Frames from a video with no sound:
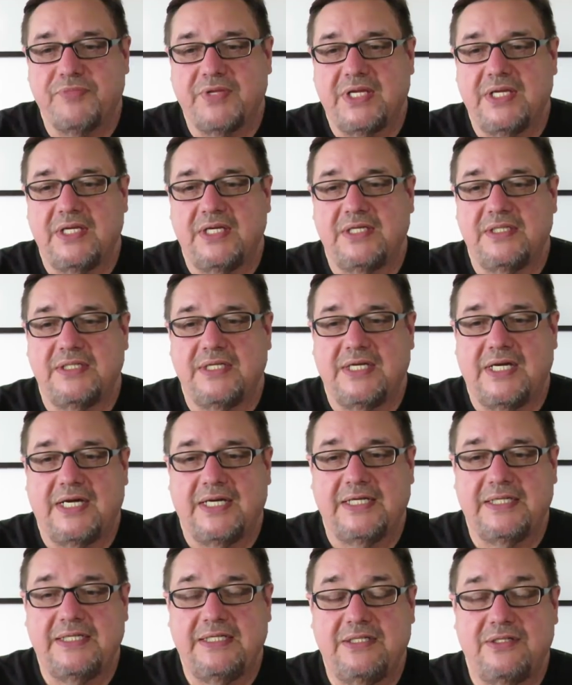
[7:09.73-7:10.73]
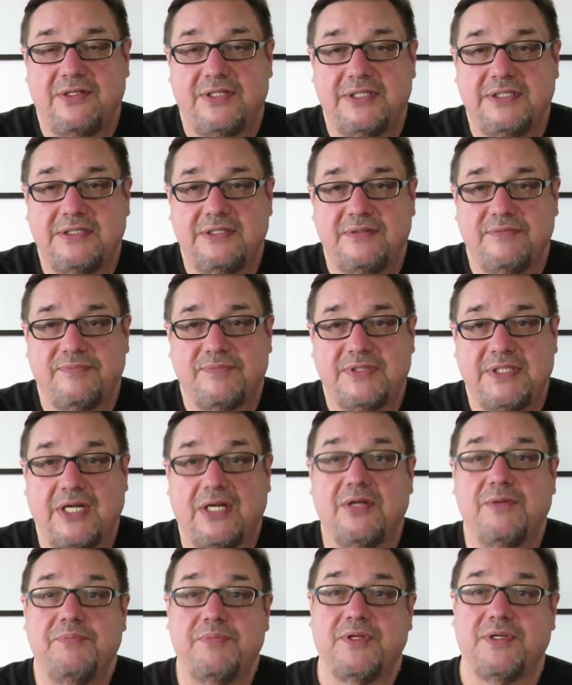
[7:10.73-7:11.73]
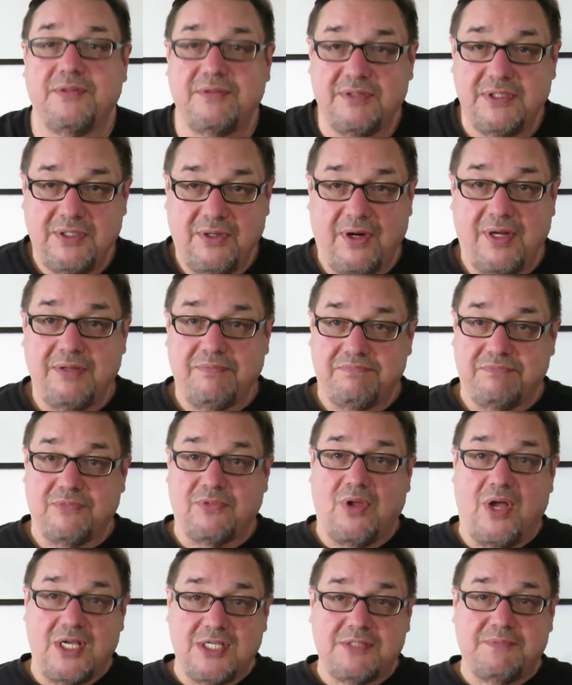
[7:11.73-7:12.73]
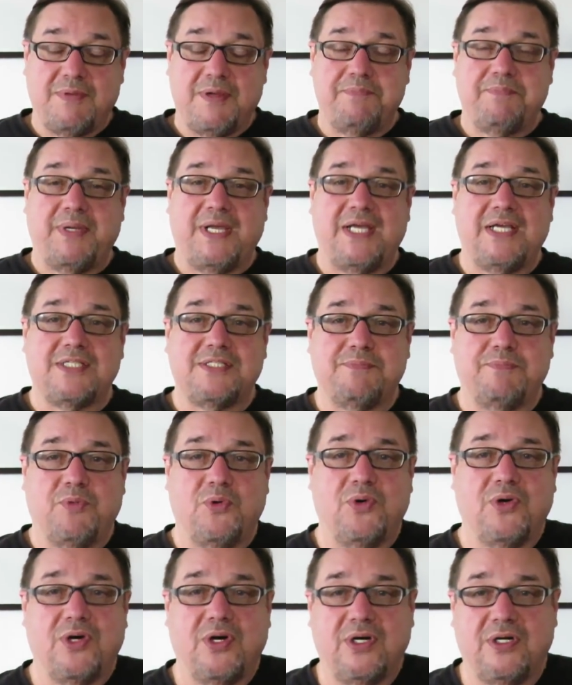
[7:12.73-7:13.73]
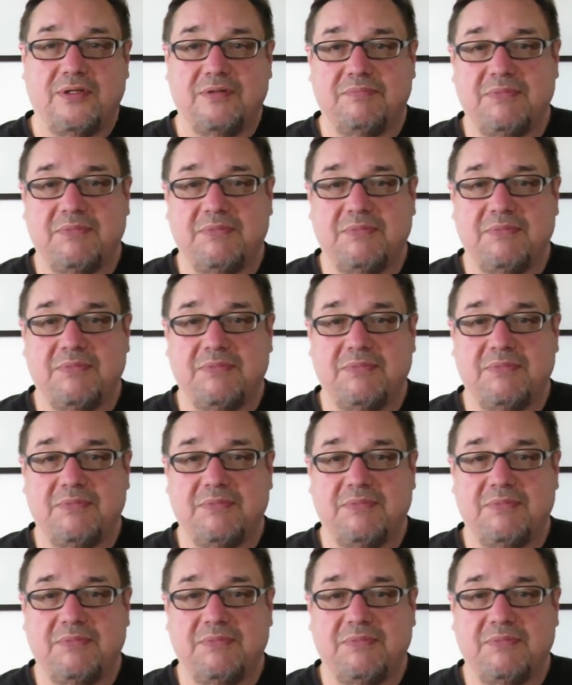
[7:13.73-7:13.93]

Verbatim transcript: and uh, you know, I, tell them that, you know, I lost my passport,